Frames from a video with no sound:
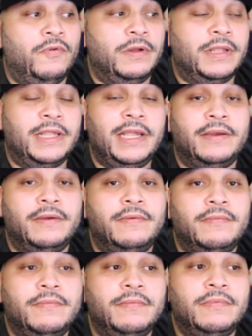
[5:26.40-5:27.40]
Again,
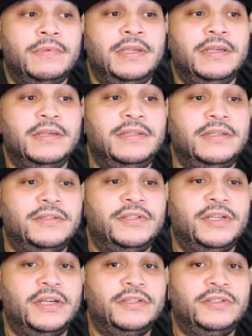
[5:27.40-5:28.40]
this is
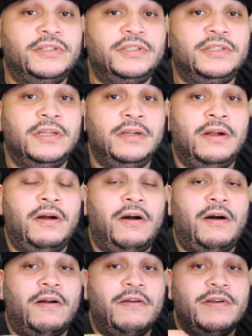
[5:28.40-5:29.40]
just
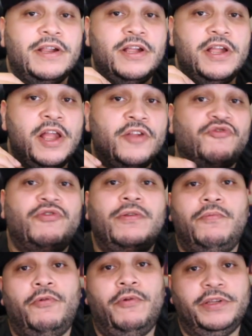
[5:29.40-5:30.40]
our entry
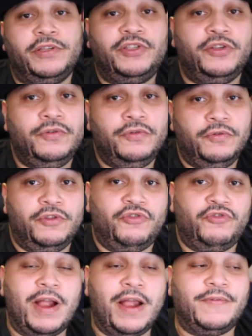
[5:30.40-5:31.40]
point to the
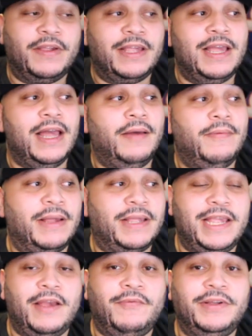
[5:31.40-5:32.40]
driving cab. I
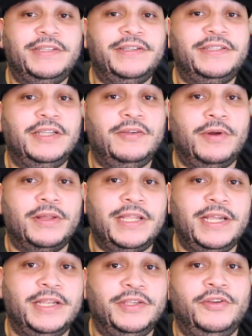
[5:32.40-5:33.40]
can't wait to see what
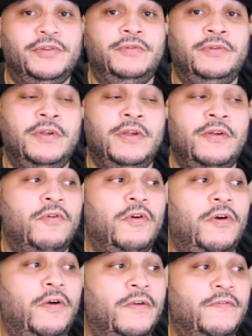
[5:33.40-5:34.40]
they do
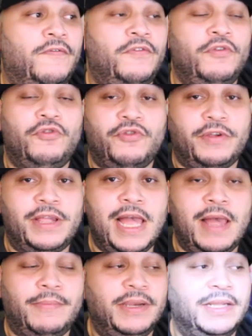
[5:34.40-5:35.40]
on future
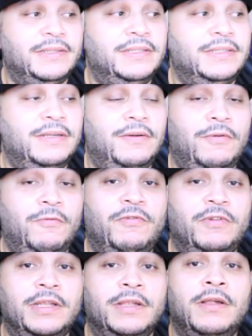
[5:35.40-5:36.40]
cabinets.
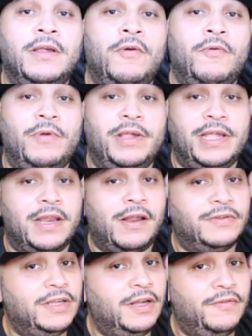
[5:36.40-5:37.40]
Hopefully we get
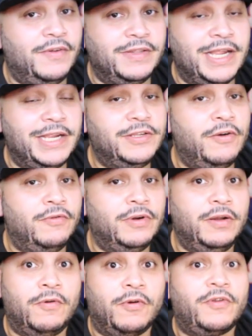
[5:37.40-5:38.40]
ourselves a Daytona
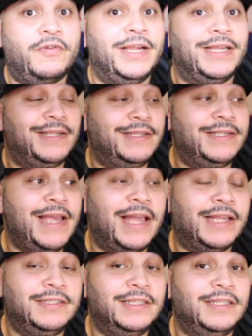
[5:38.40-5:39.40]
or Crazy
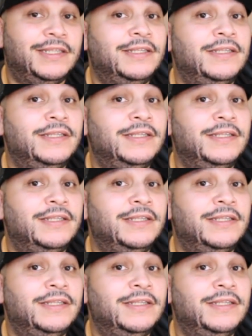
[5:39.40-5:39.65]
Taxi.